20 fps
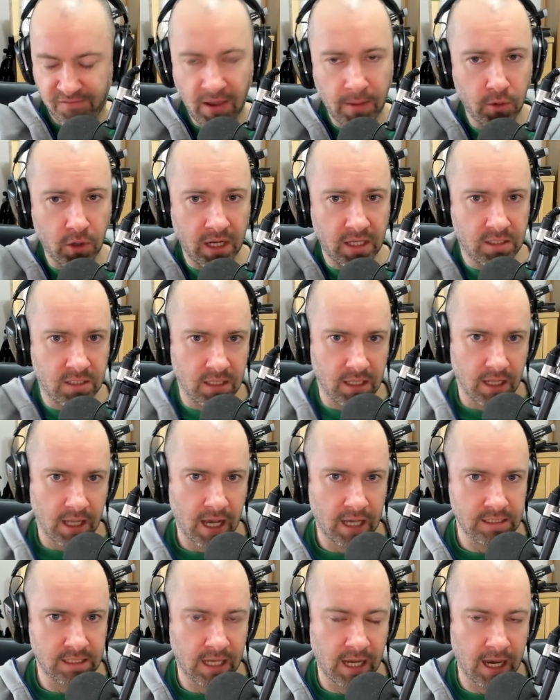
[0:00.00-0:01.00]
if I'm going into the
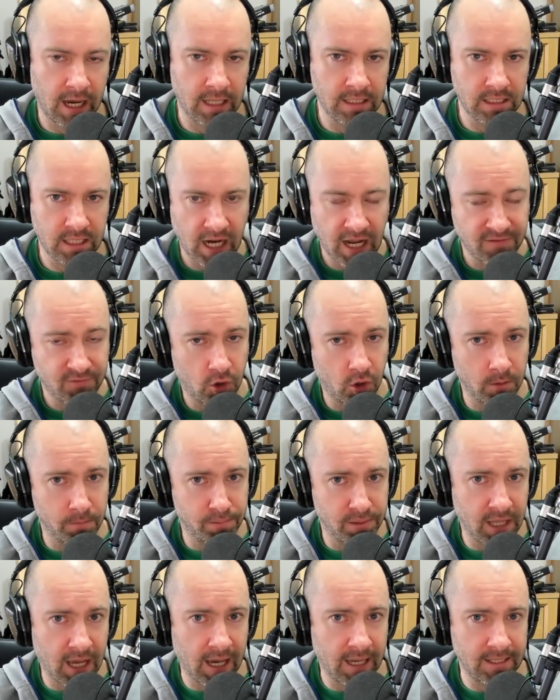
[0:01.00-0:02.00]
last hand and I've got
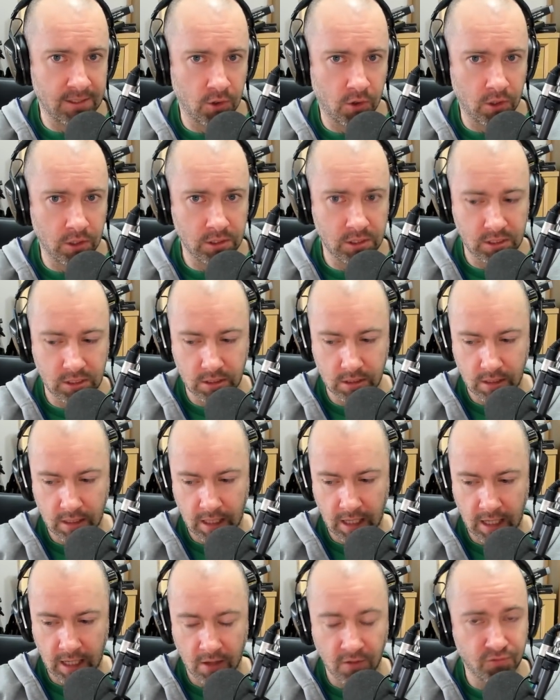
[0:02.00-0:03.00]
implied odds
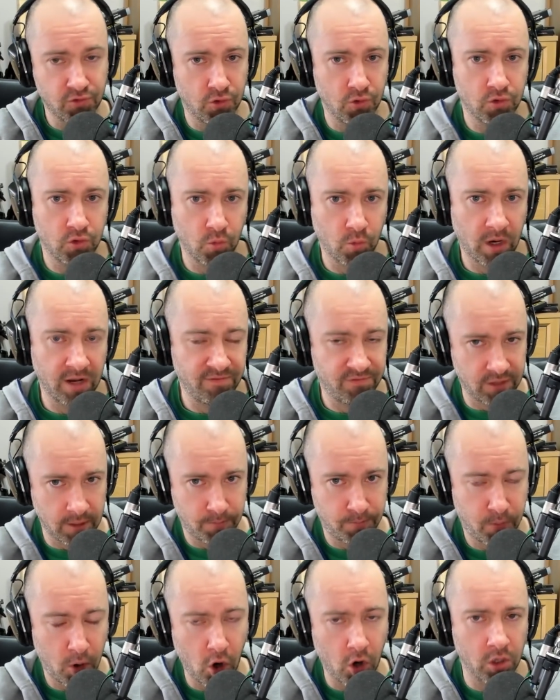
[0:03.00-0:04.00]
uh, of two to one for the
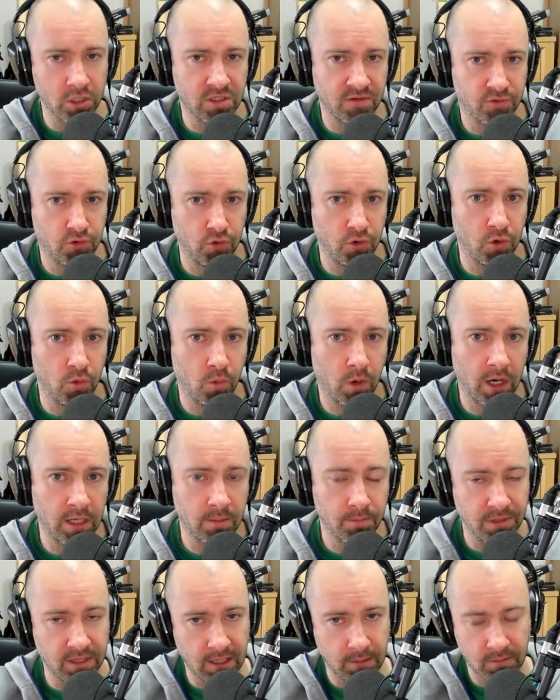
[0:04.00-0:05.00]
pot odds of two to
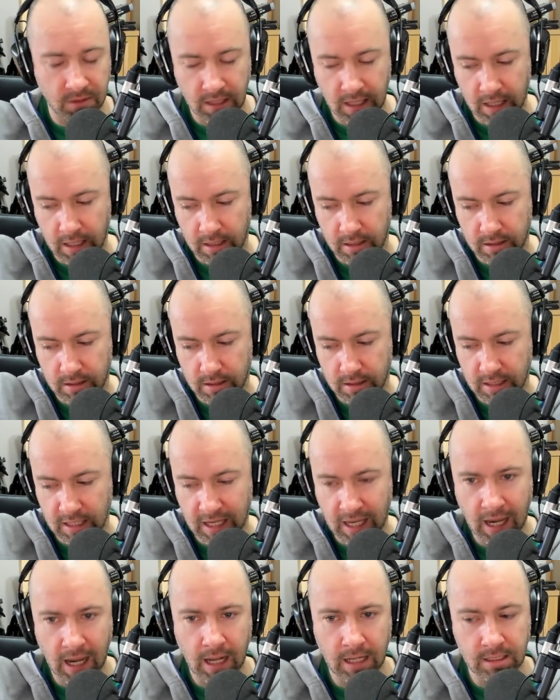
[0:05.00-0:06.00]
one, but the, the, the
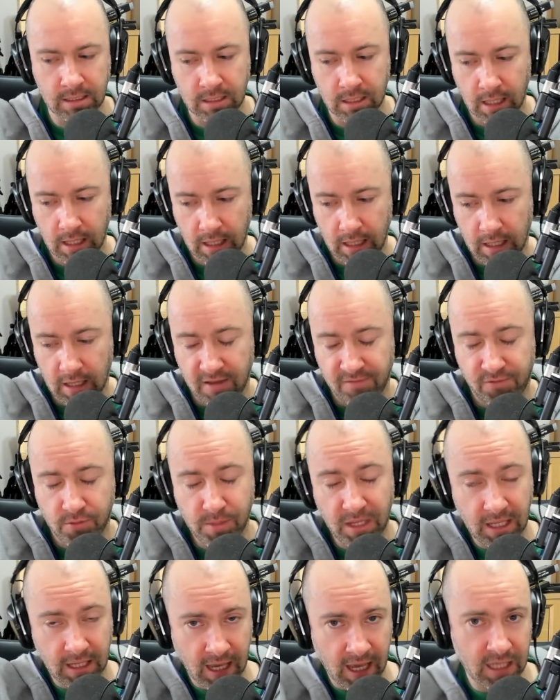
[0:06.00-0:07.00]
card for
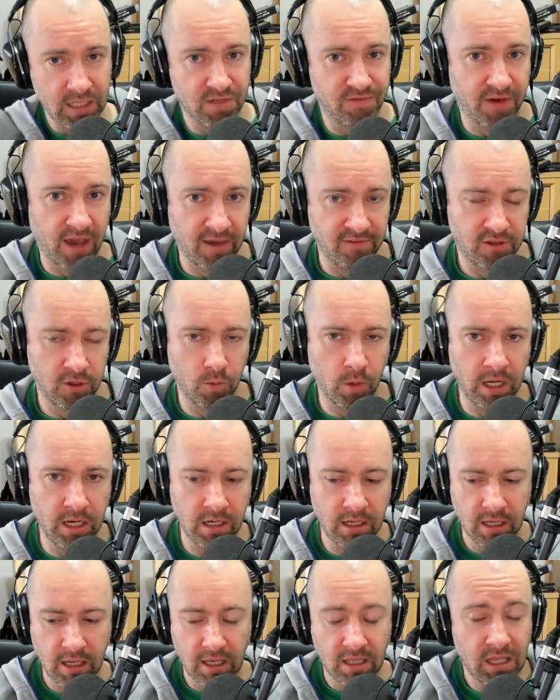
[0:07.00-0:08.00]
me to hit is five to
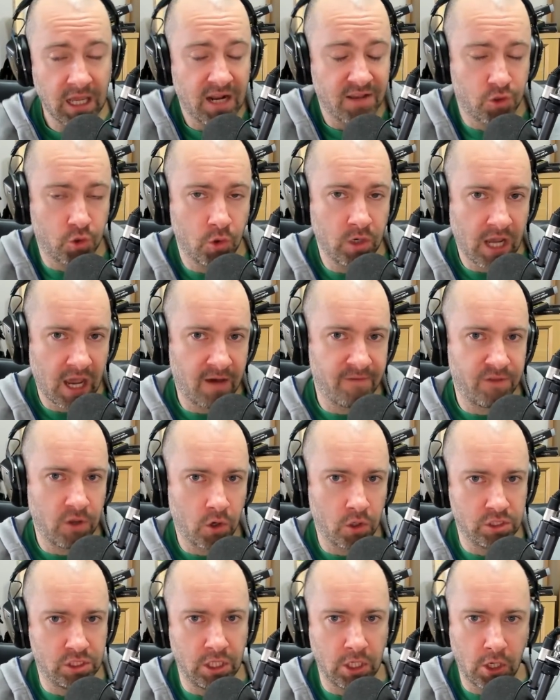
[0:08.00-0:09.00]
one, then I don't have the
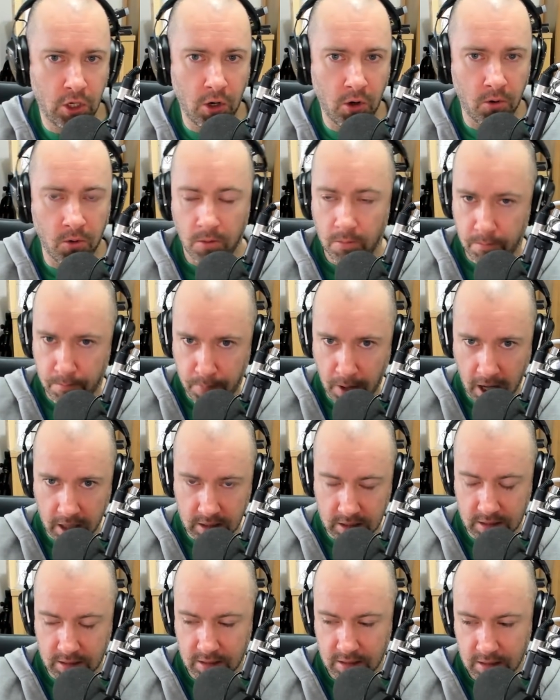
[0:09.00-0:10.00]
odds to call.
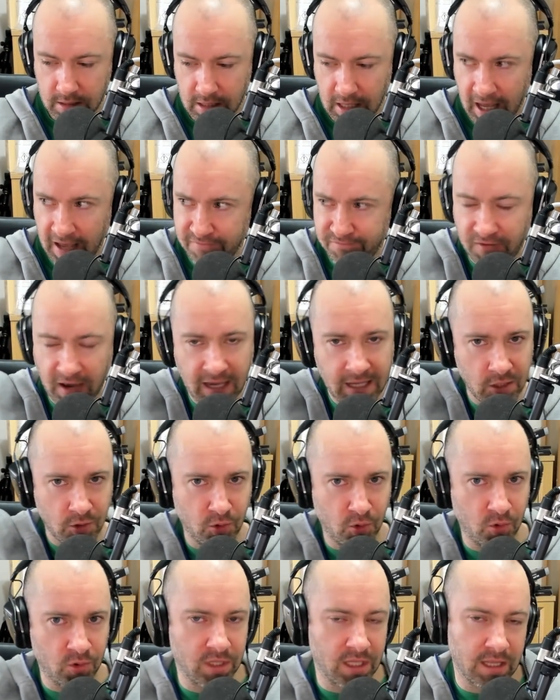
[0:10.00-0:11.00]
But if I
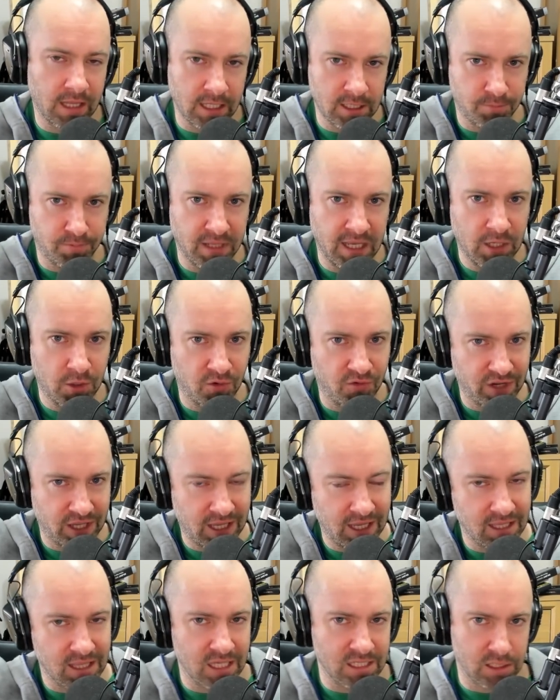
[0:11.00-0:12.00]
know that this player over
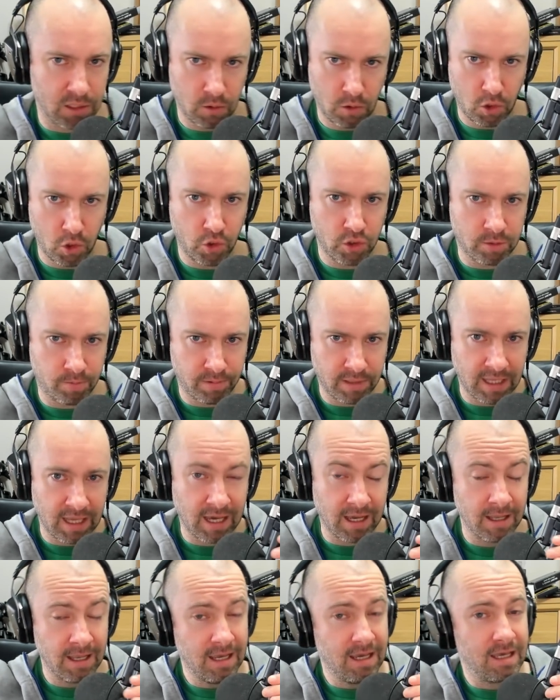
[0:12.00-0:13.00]
here, this loose
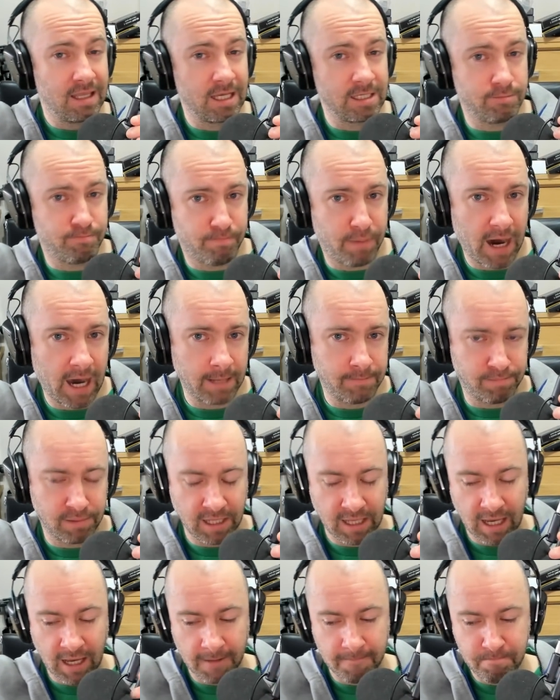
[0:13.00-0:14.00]
player, this bad
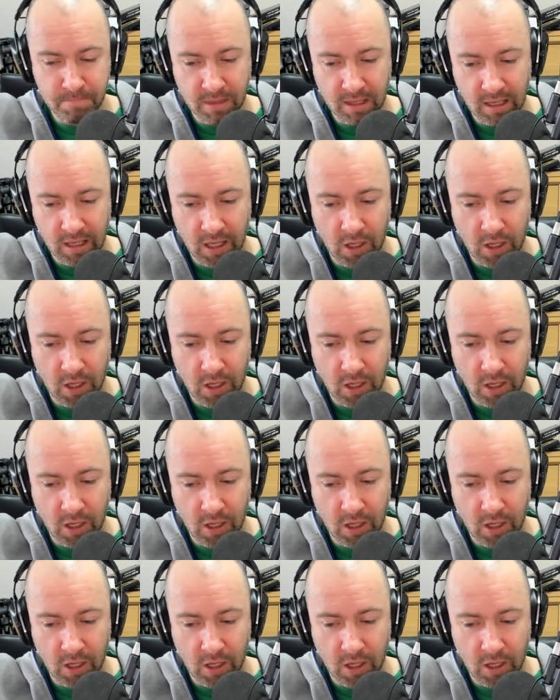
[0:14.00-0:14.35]
player,